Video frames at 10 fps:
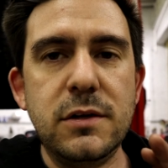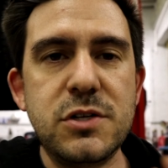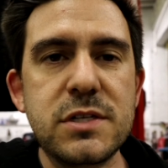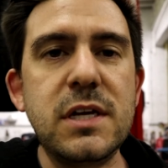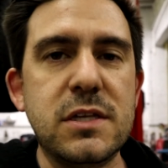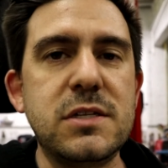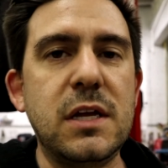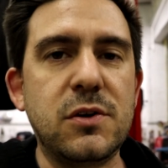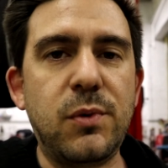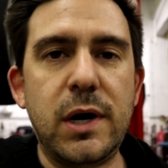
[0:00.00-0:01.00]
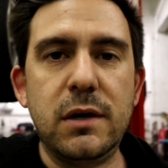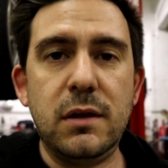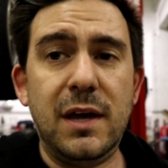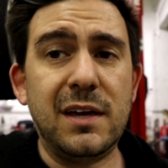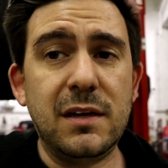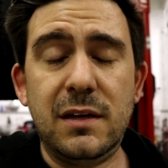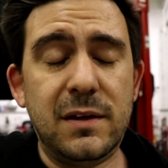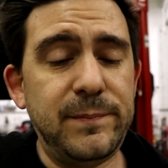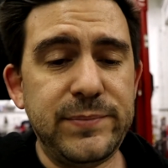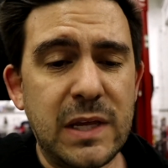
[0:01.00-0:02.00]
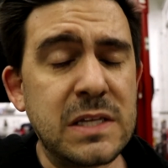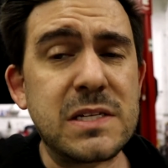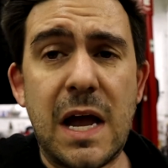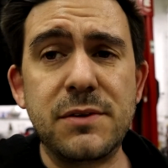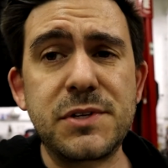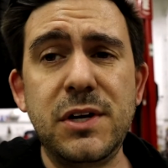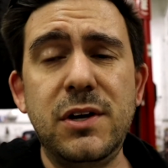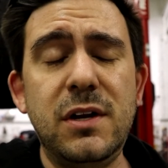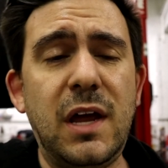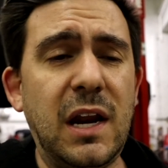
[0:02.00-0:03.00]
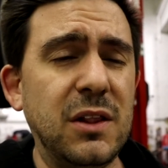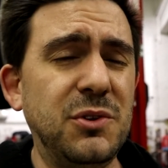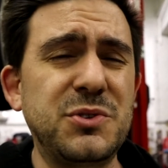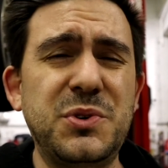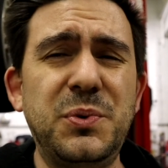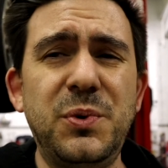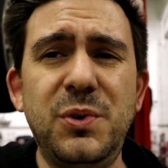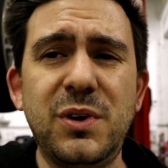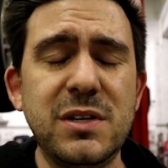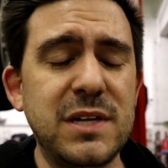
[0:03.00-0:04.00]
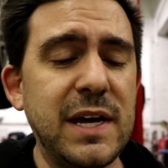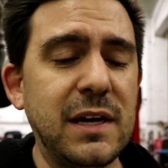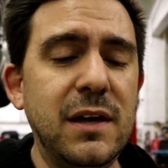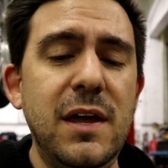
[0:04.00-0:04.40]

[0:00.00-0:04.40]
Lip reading: just get this thing to where, like, it sounds good and it looks cool, because, like,